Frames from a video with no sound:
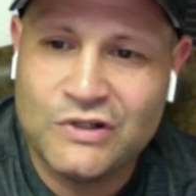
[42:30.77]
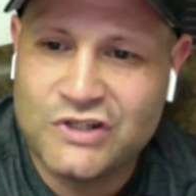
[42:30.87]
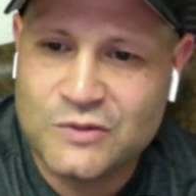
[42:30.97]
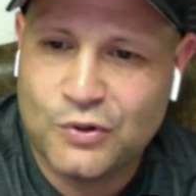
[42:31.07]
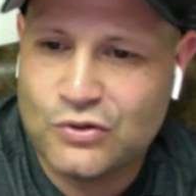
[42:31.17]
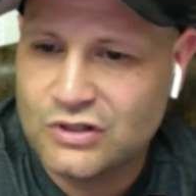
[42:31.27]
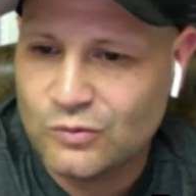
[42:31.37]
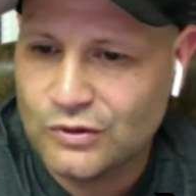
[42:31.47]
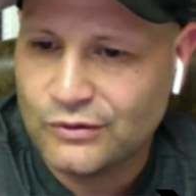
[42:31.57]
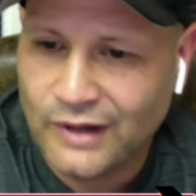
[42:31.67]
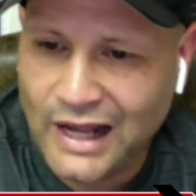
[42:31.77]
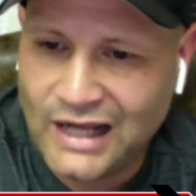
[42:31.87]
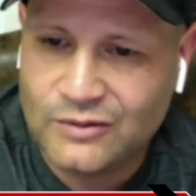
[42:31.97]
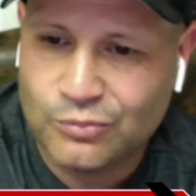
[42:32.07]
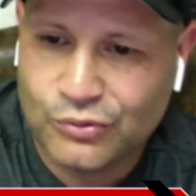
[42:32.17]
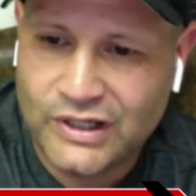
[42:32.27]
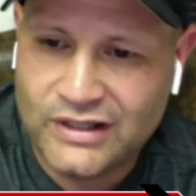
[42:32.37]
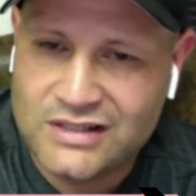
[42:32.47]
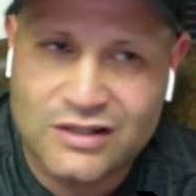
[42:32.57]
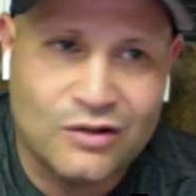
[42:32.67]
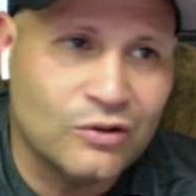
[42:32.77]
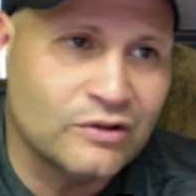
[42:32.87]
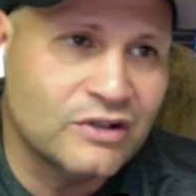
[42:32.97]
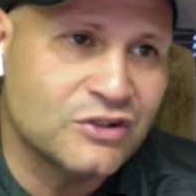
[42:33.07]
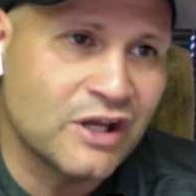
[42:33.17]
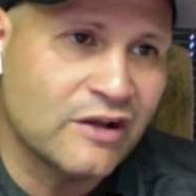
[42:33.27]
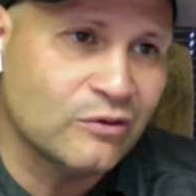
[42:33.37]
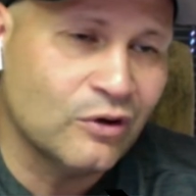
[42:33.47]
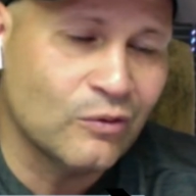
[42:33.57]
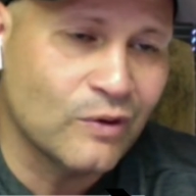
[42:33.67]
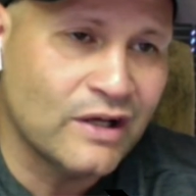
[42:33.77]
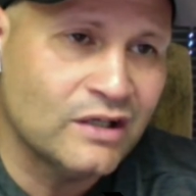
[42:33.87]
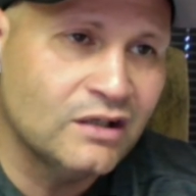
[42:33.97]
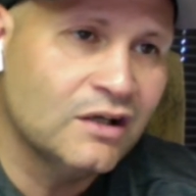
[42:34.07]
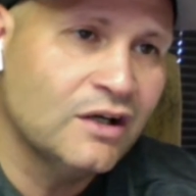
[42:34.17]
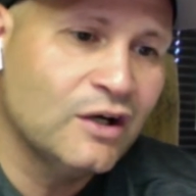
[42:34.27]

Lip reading: We just posted one on Allen Breed that's on the channel already.